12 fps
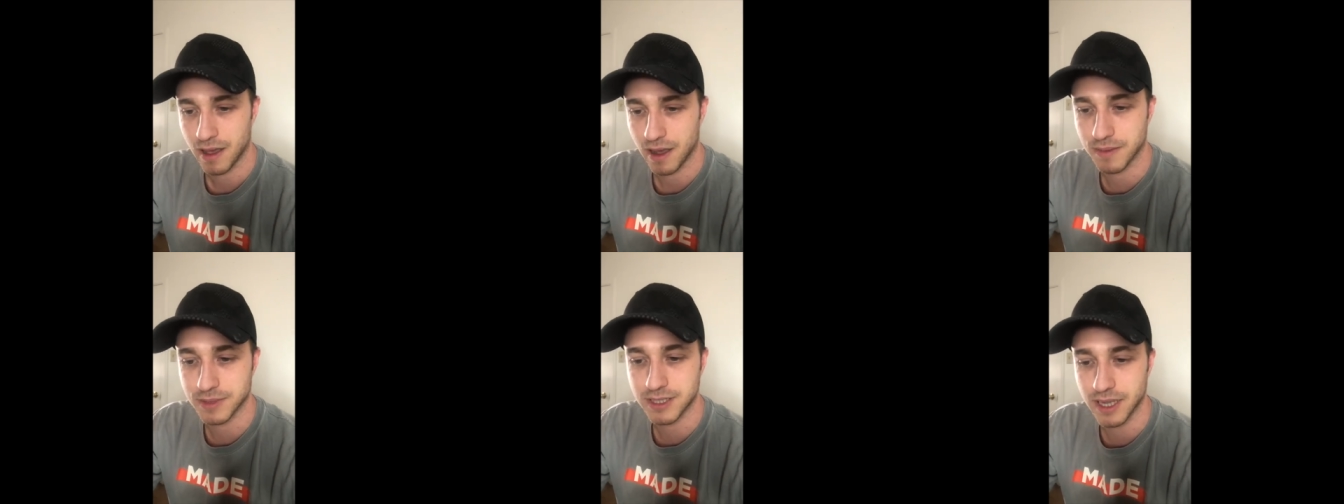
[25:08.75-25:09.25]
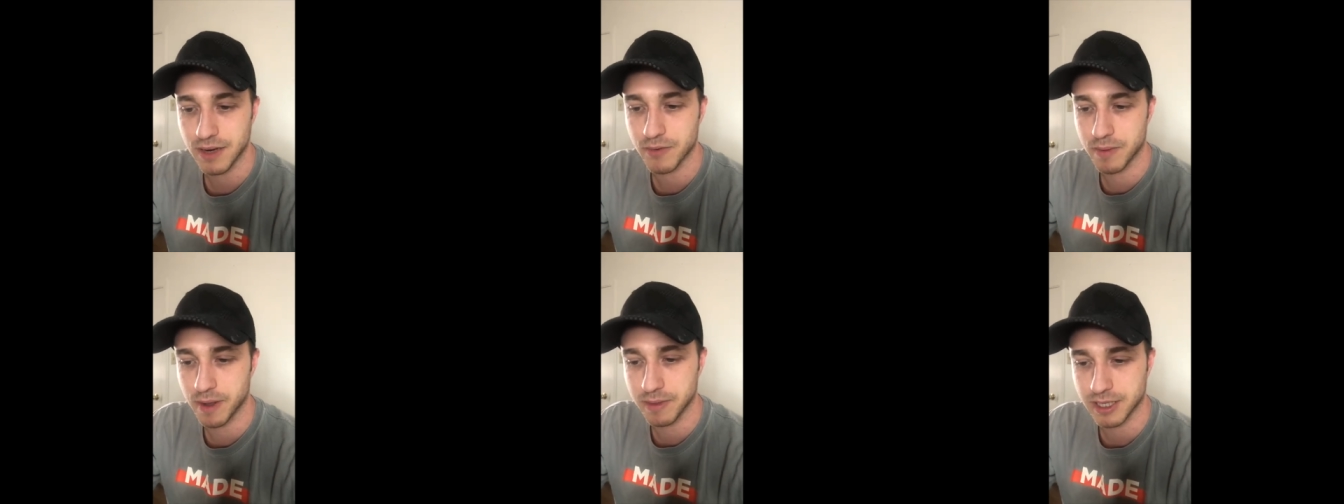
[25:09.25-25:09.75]
Um, Senate
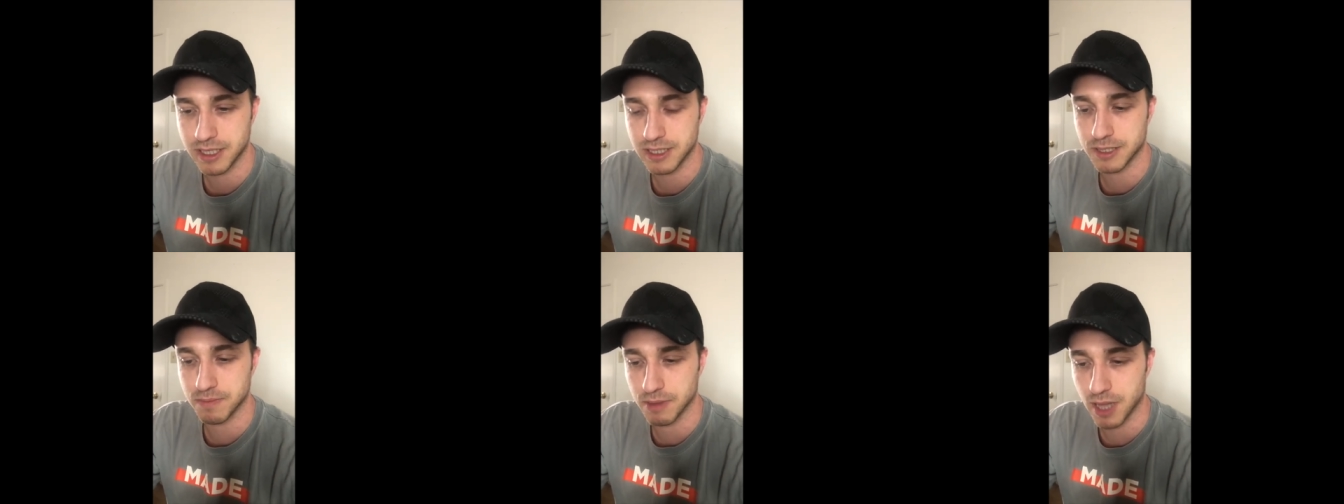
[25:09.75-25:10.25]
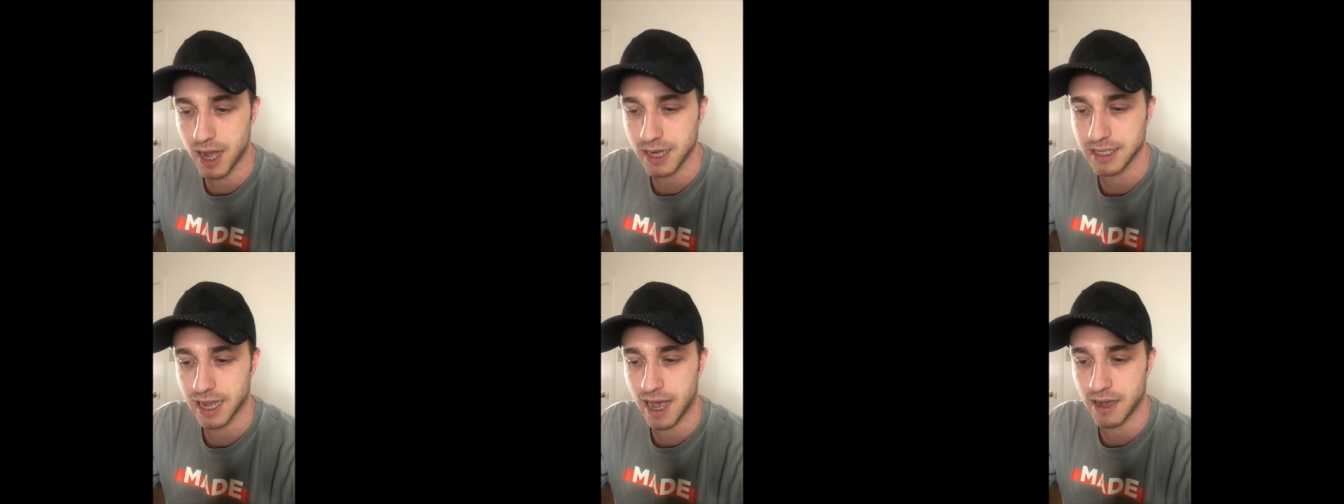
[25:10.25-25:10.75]
Republicans
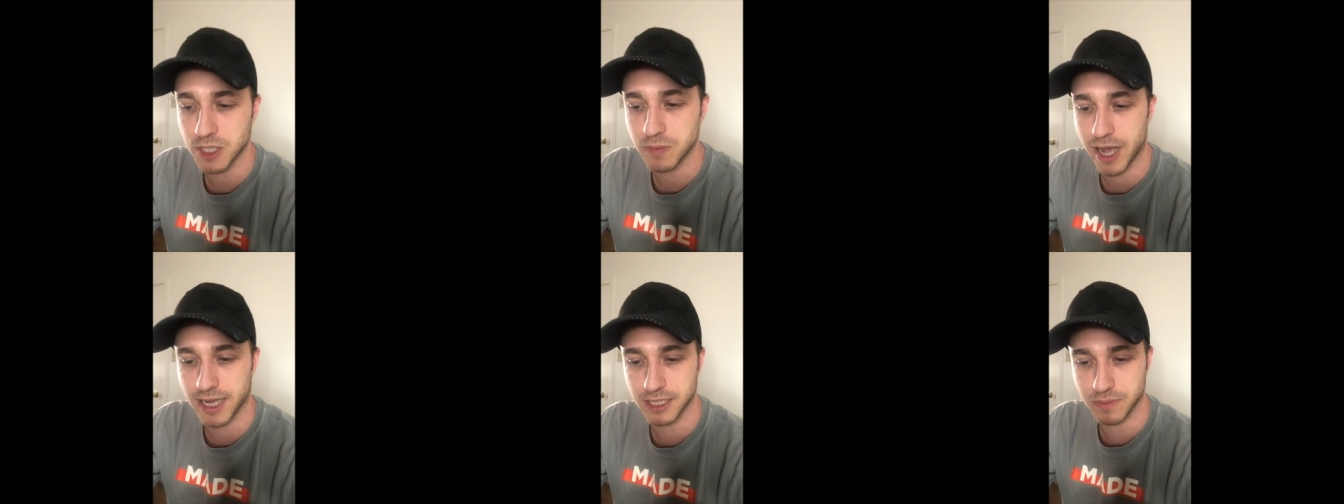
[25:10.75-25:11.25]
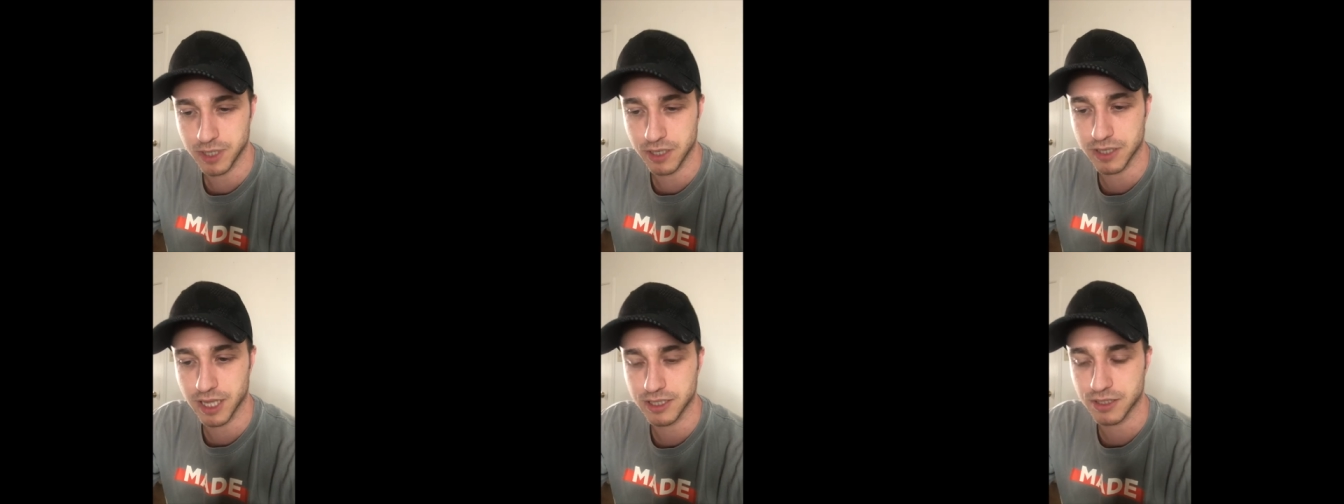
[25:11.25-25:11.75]
blocked a House passed
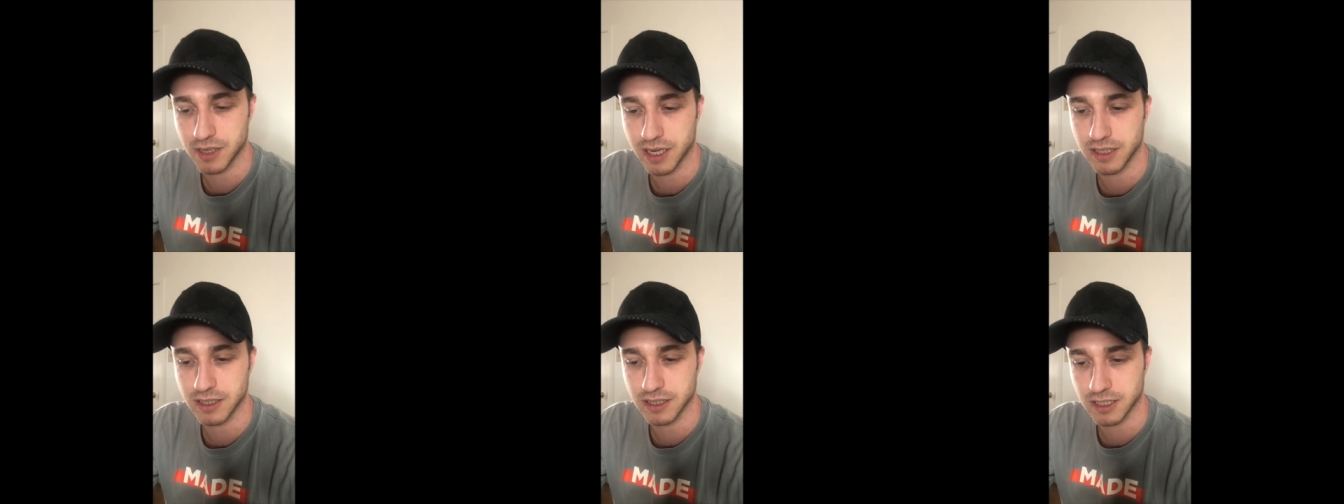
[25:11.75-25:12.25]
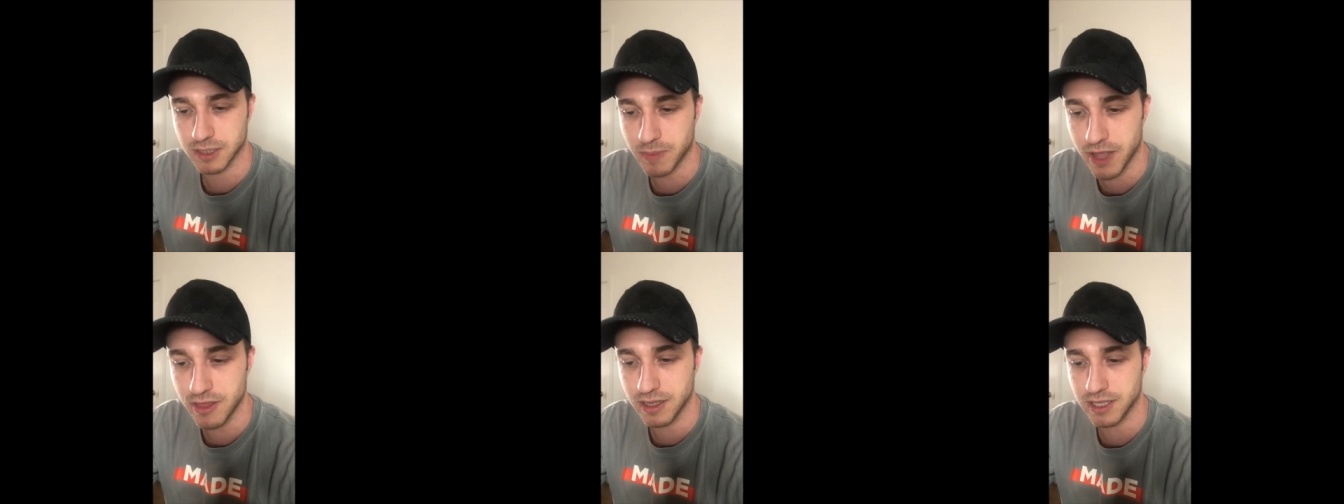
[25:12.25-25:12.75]
bill yesterday to
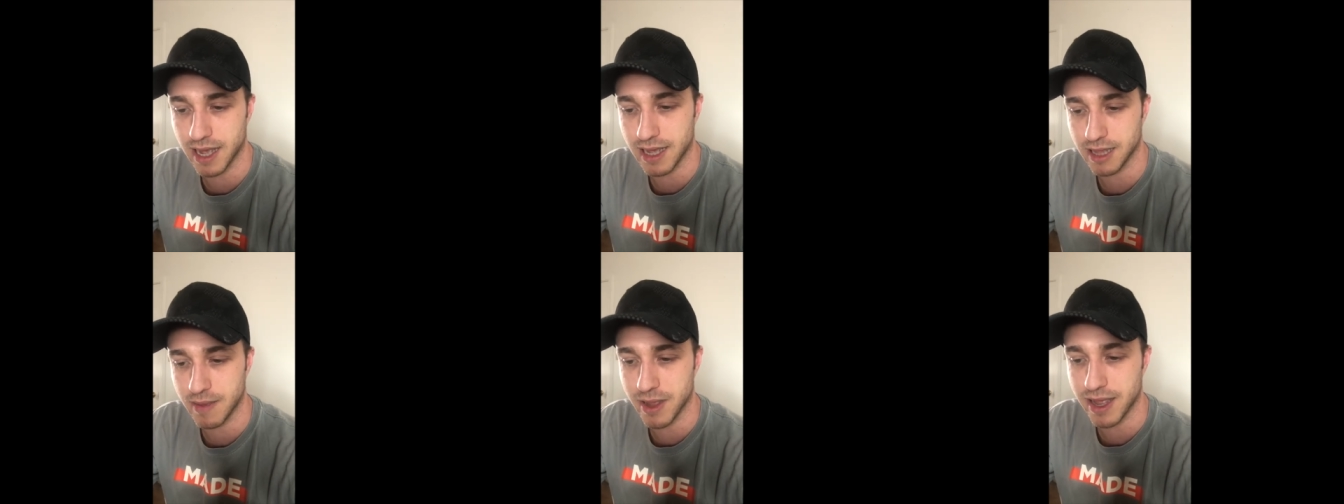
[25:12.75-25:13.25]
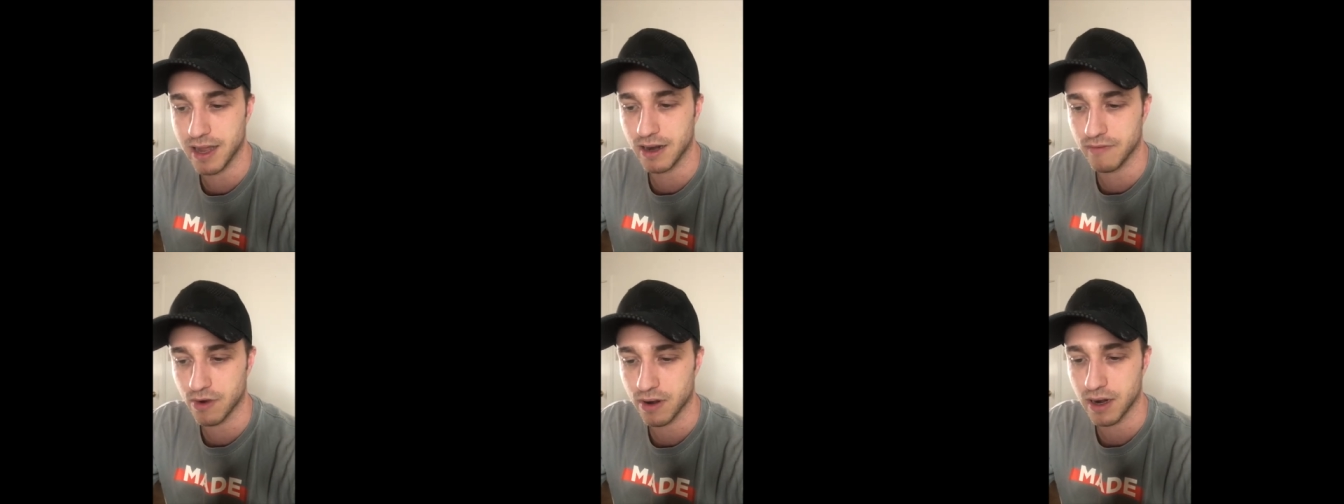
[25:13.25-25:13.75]
suspend the debt limit and
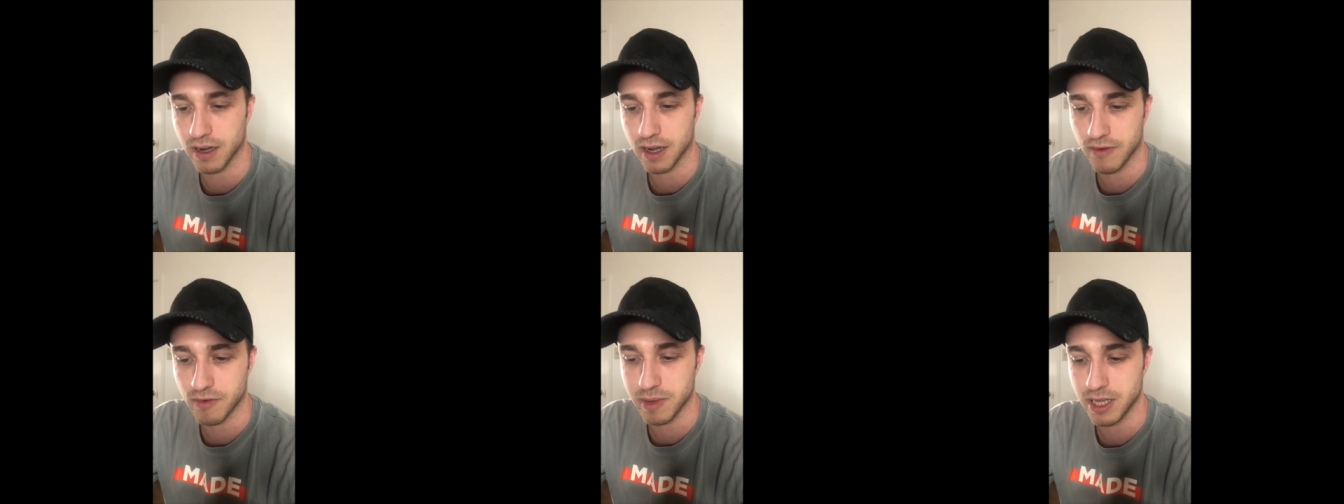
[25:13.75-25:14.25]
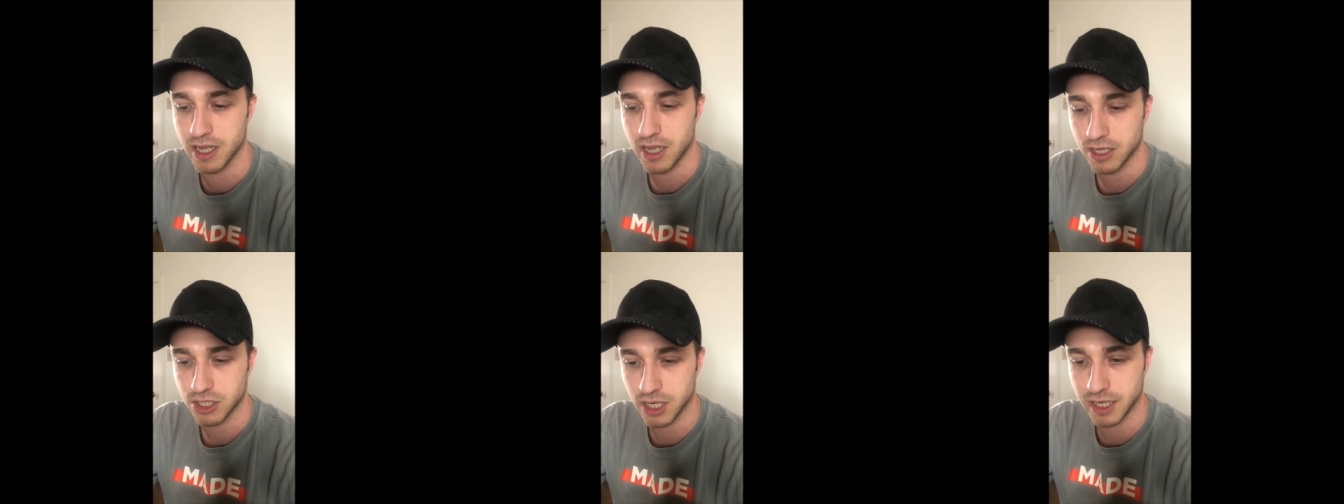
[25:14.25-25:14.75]
avert a government
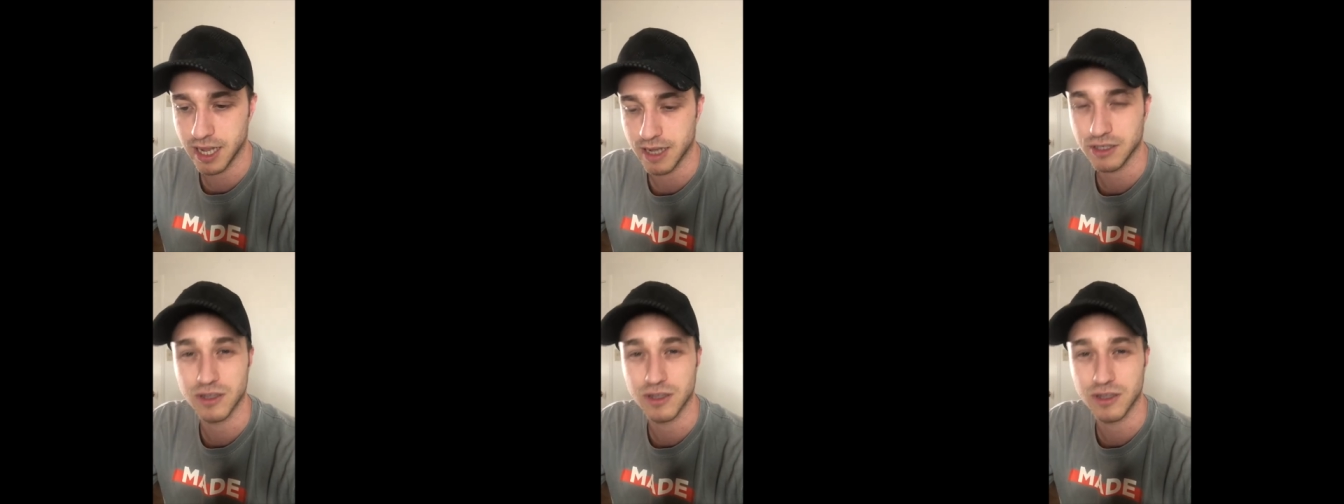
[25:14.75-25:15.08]
shutdown.